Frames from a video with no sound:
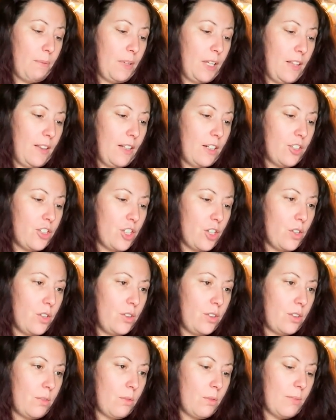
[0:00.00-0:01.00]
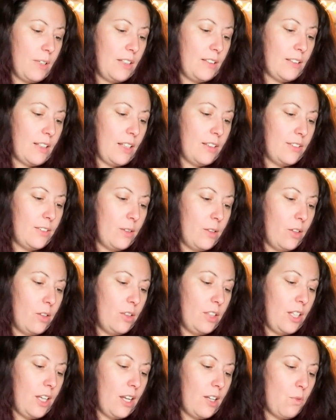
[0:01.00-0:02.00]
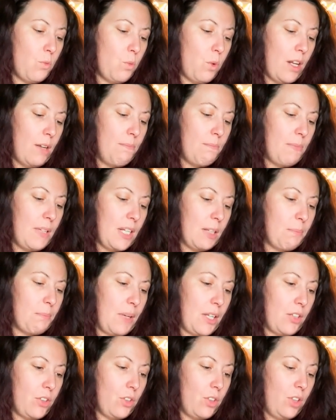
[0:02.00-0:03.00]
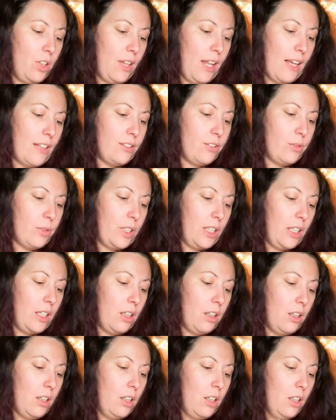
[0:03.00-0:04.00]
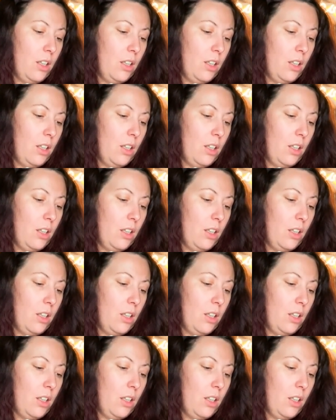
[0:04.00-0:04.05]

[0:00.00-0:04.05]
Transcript: But let's show you some of my sales. So I only had one big bundle last week,